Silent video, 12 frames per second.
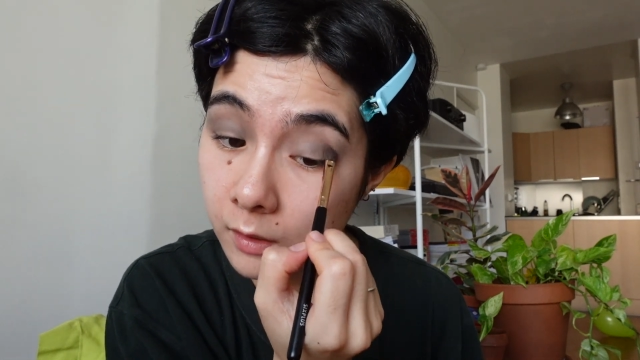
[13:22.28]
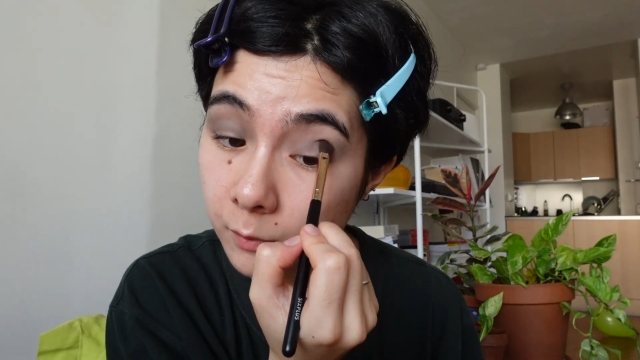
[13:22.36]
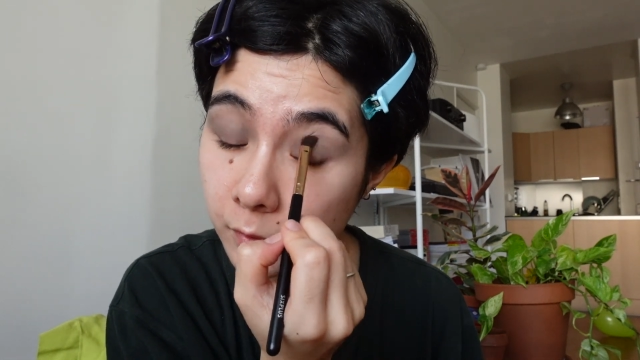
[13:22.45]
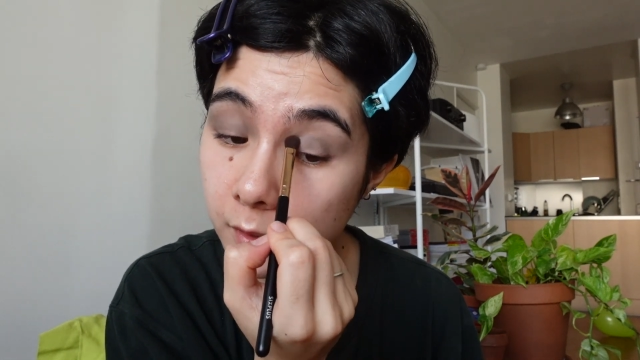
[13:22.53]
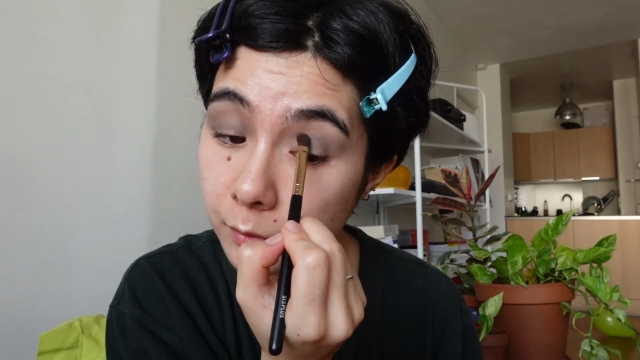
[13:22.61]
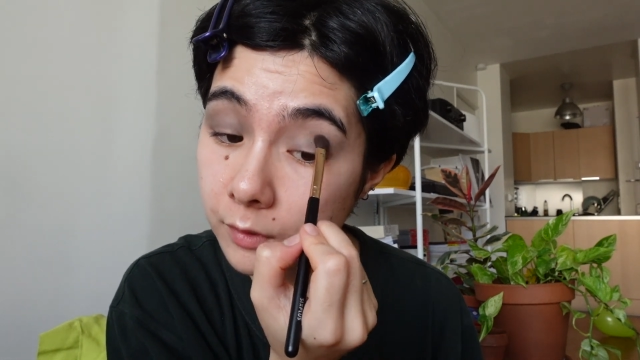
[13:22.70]

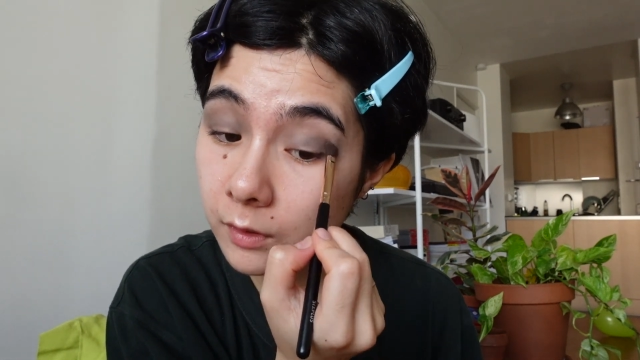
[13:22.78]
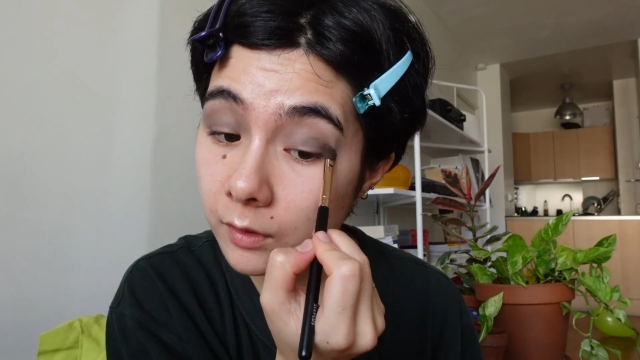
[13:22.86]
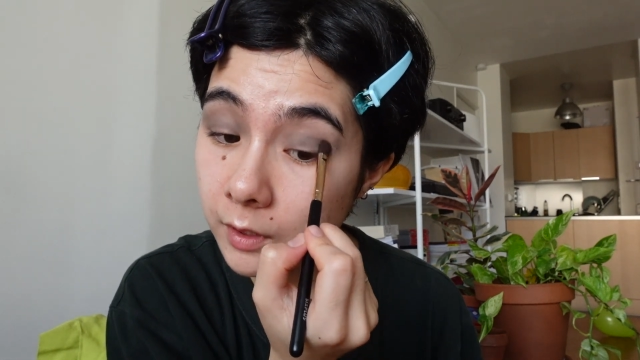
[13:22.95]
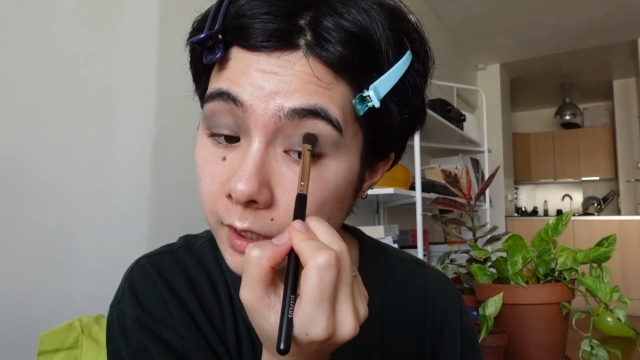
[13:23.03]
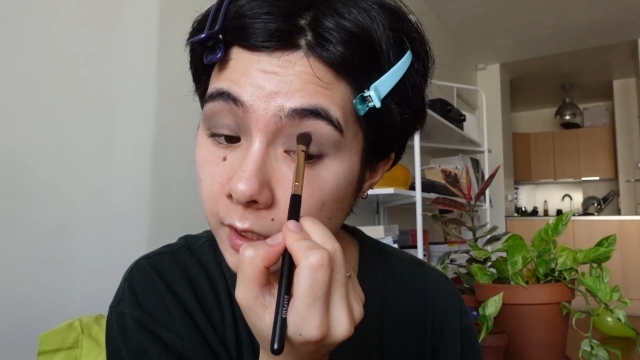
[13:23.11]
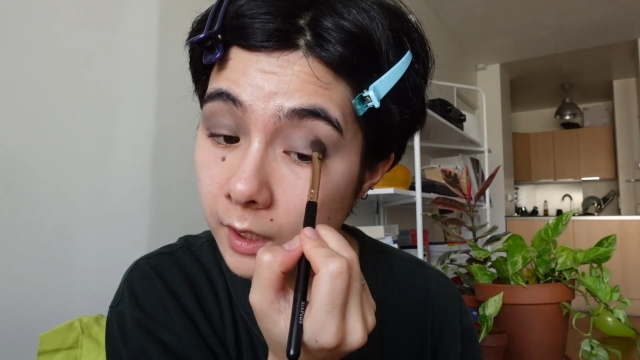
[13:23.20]
when I was
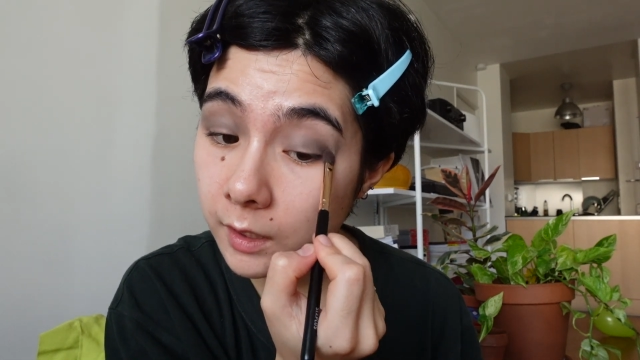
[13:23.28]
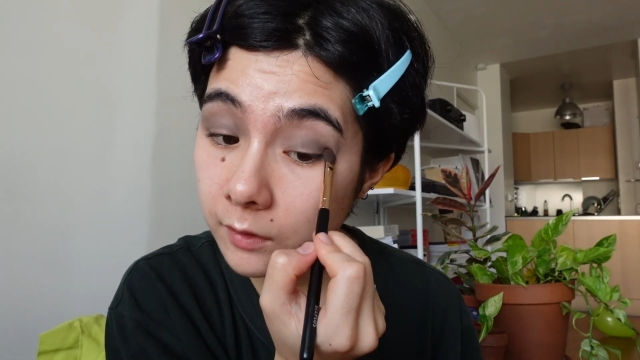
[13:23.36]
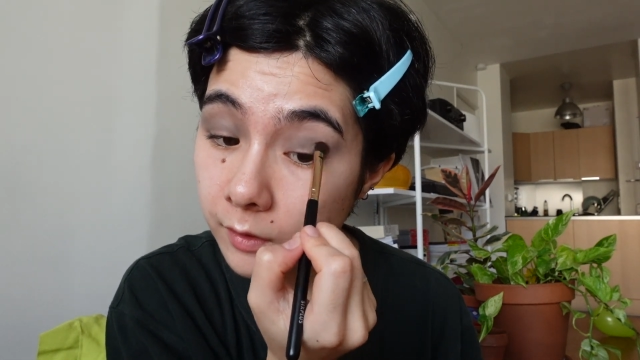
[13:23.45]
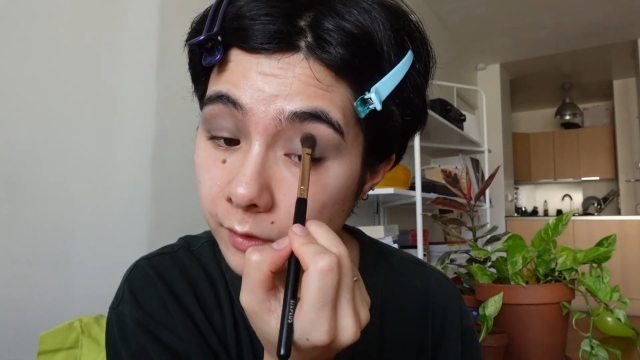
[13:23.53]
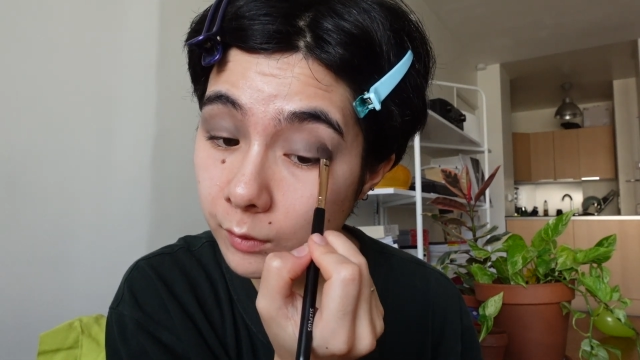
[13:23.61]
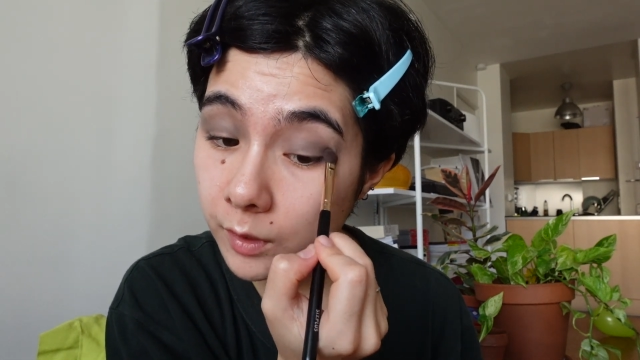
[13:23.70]
looking at
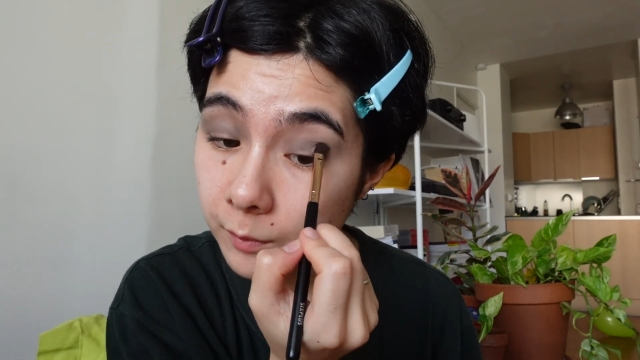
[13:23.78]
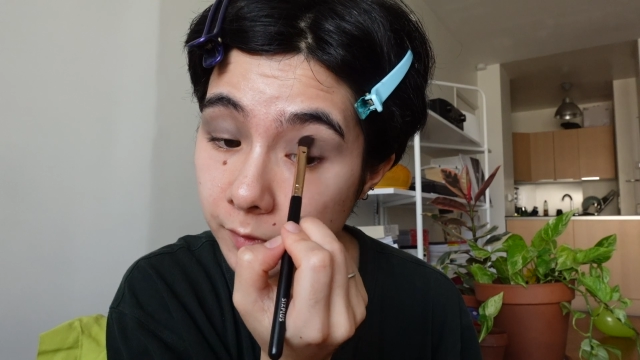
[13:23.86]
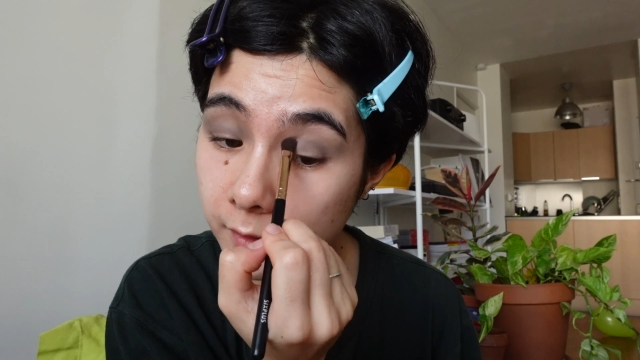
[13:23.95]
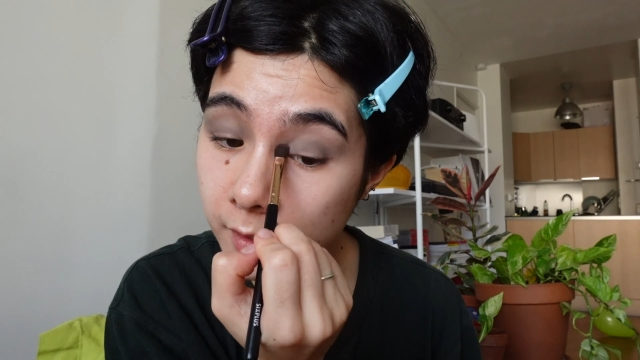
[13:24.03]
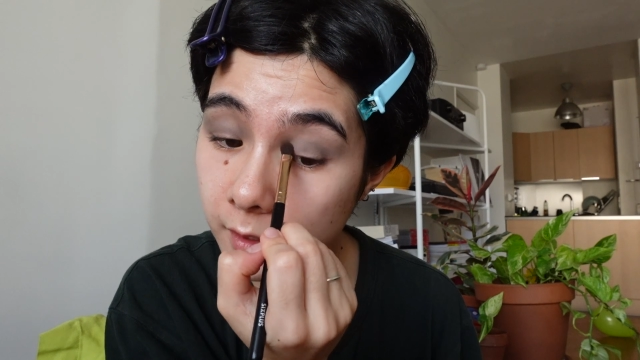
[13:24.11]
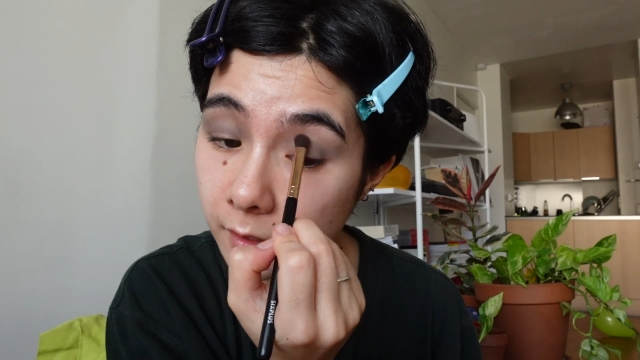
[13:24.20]
the
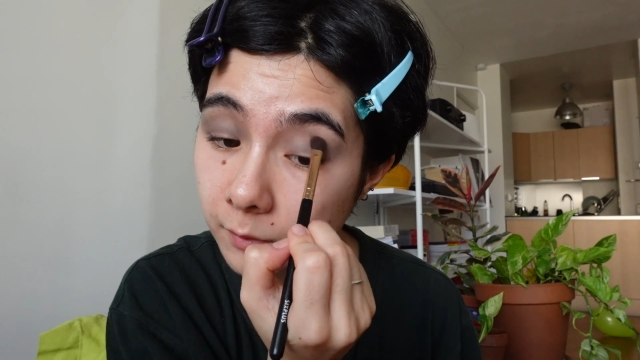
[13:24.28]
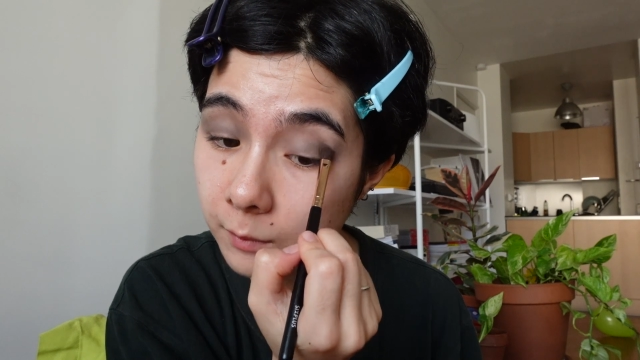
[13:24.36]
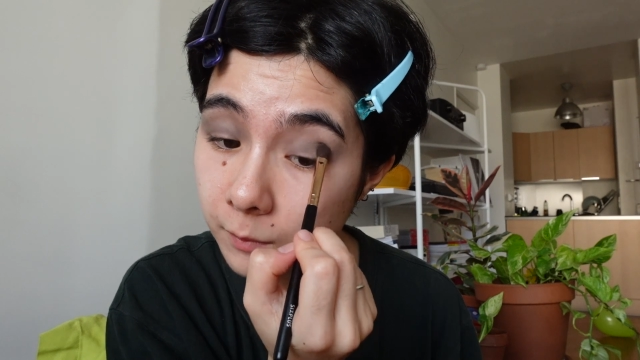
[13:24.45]
website,